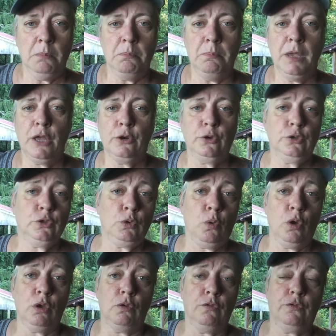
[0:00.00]
better
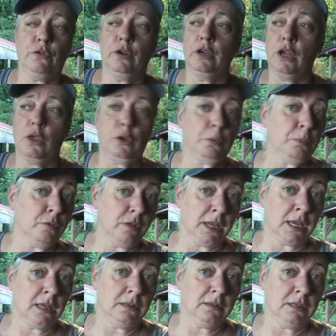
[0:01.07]
soil for another
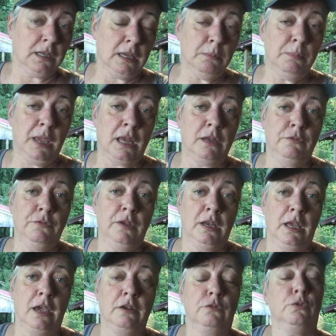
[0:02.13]
plant to get
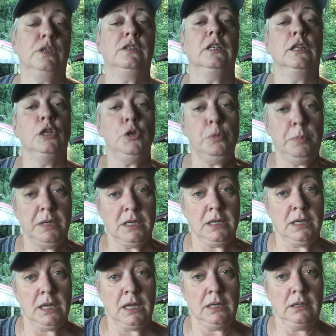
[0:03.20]
benefit out of what the lupin
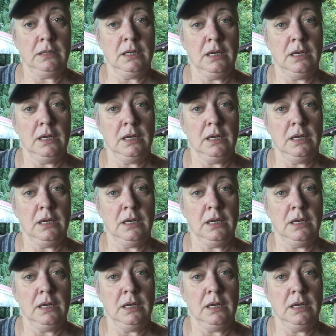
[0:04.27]
did.